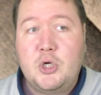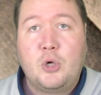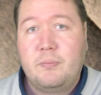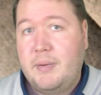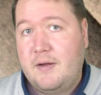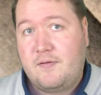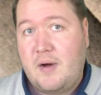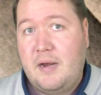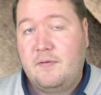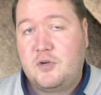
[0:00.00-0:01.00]
don't be
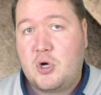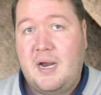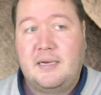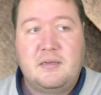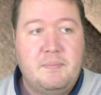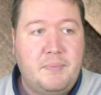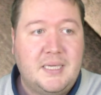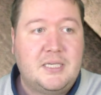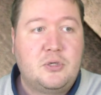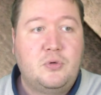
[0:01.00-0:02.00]
afraid of trying to
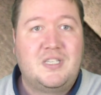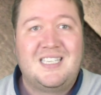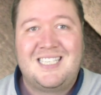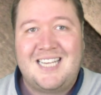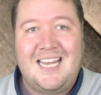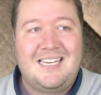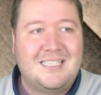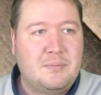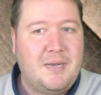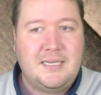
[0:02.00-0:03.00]
bid suits and take
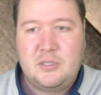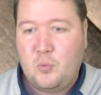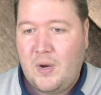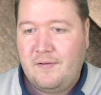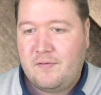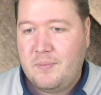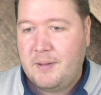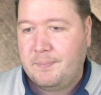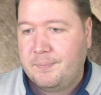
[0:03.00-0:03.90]
space away from them.